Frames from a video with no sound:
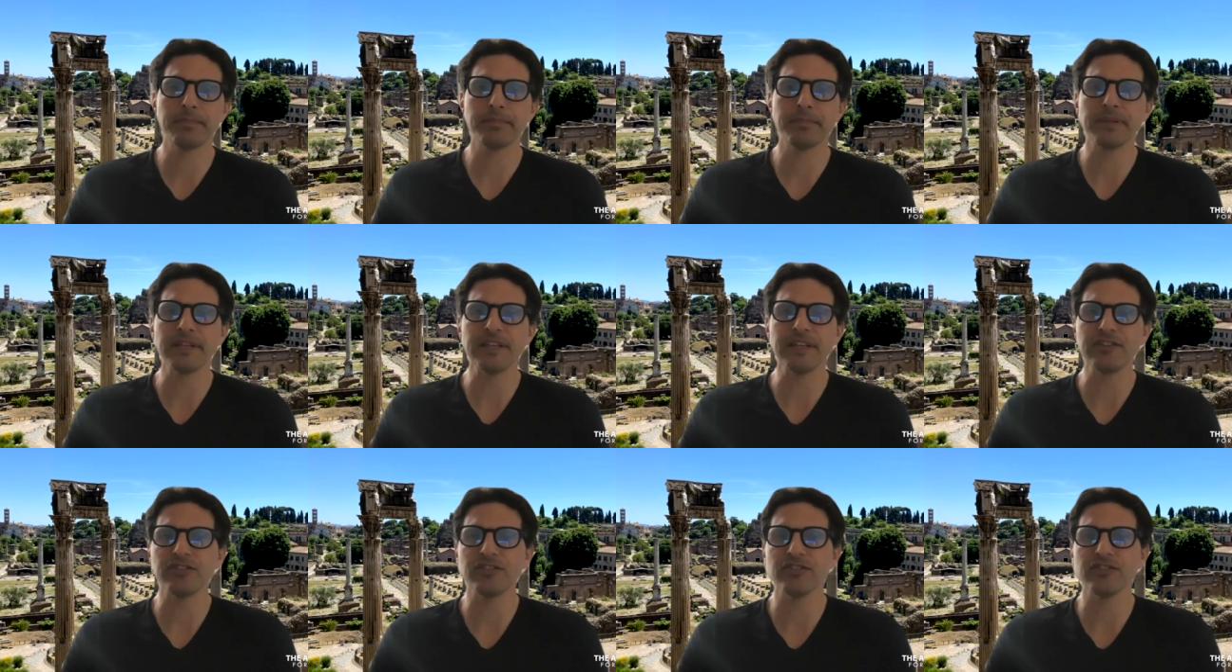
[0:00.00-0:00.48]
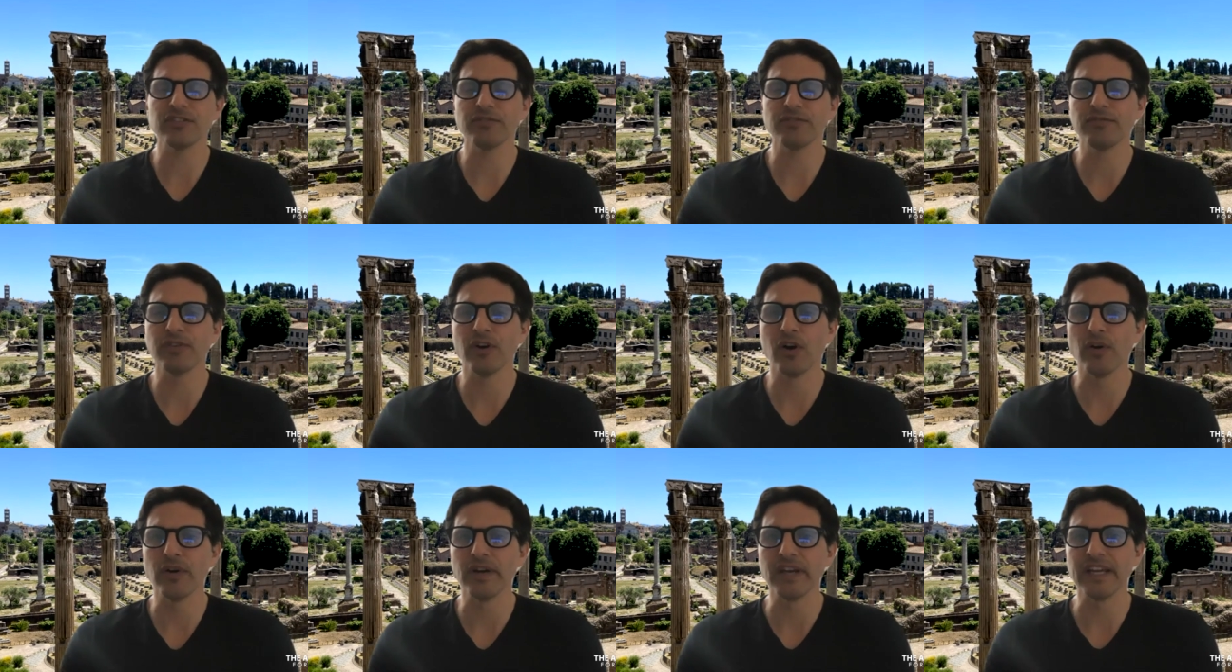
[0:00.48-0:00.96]
places of
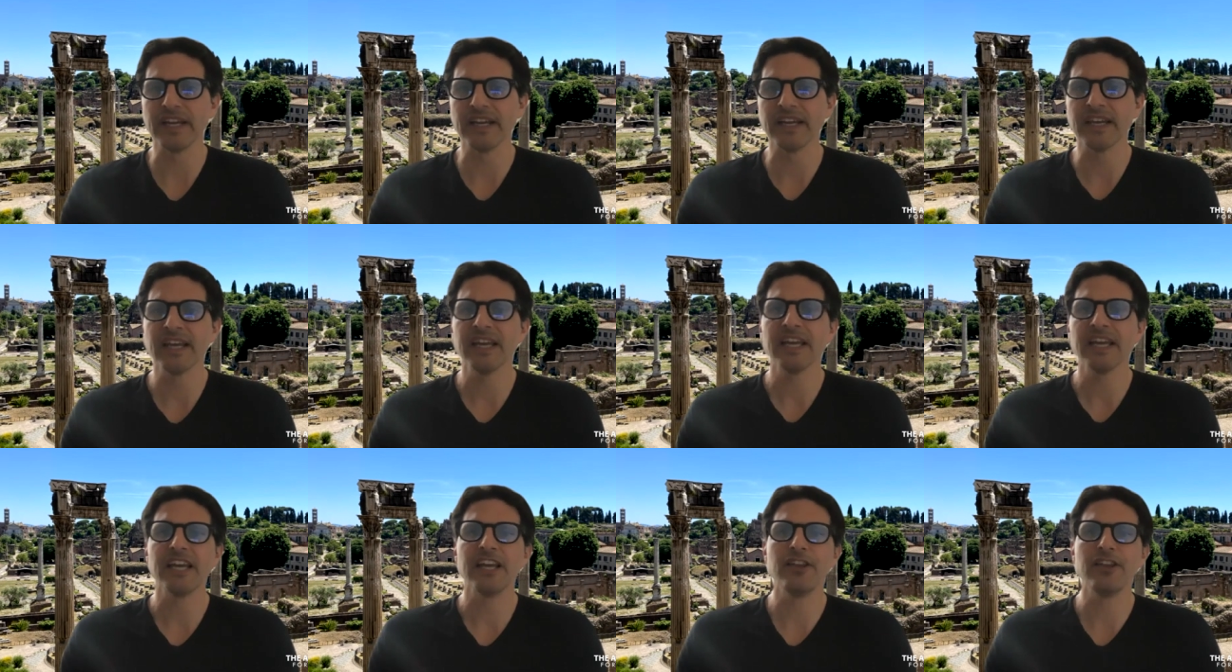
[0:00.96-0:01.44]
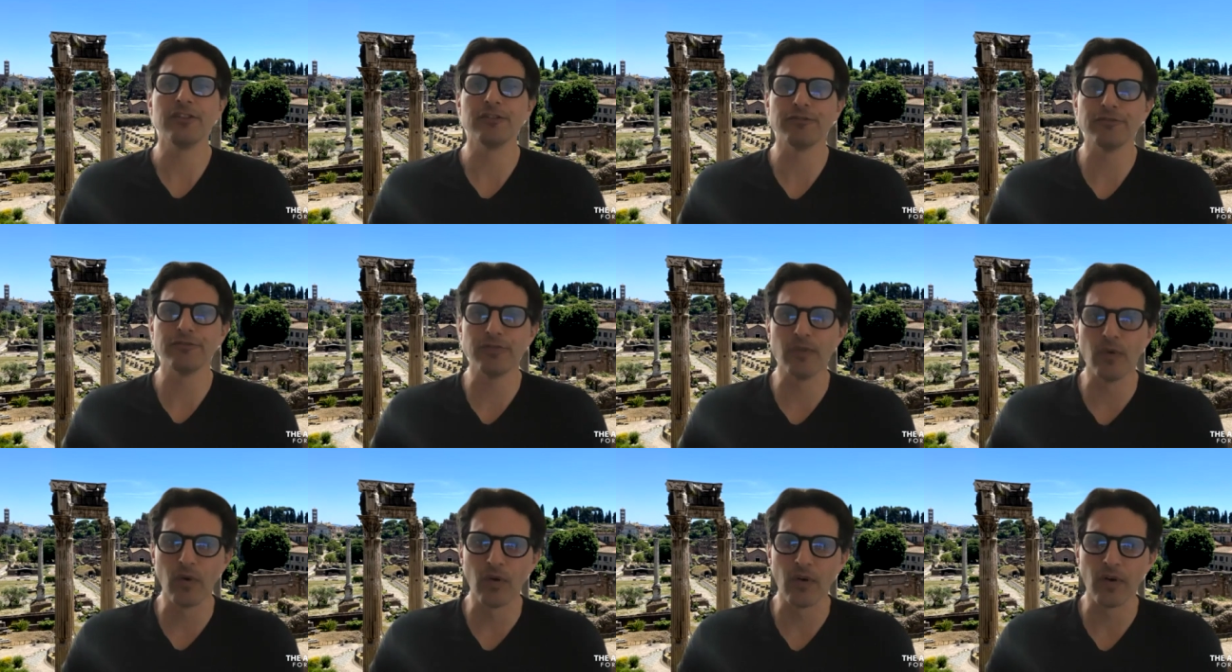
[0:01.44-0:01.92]
voting, in the
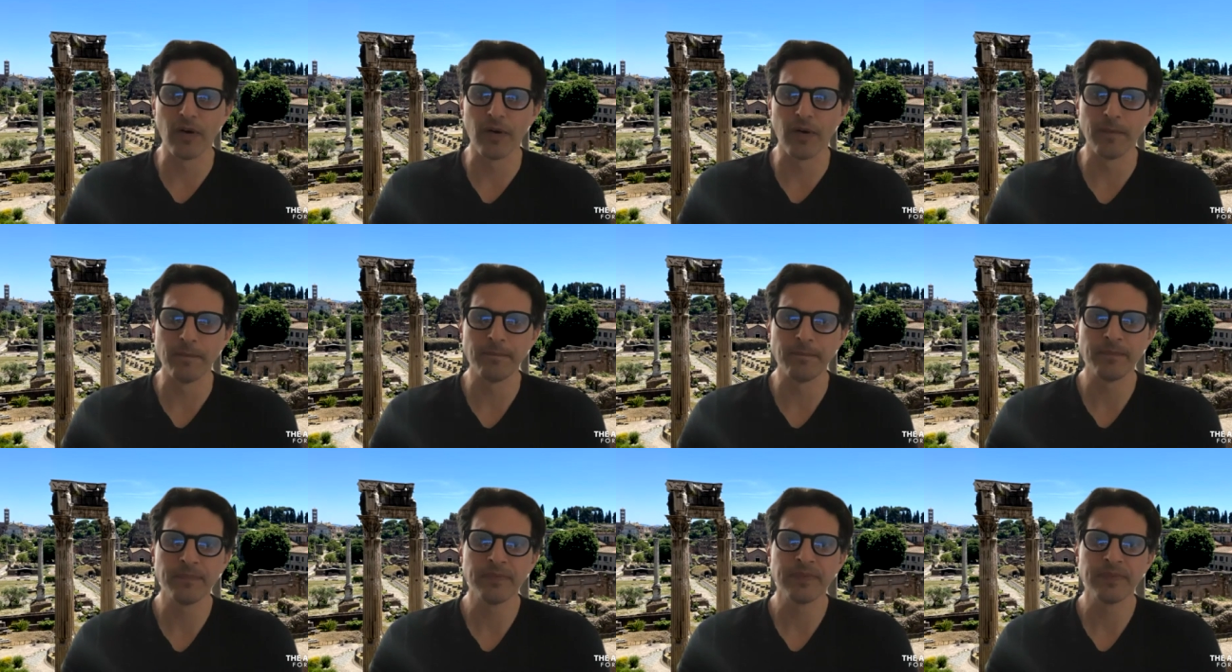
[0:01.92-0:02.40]
forum,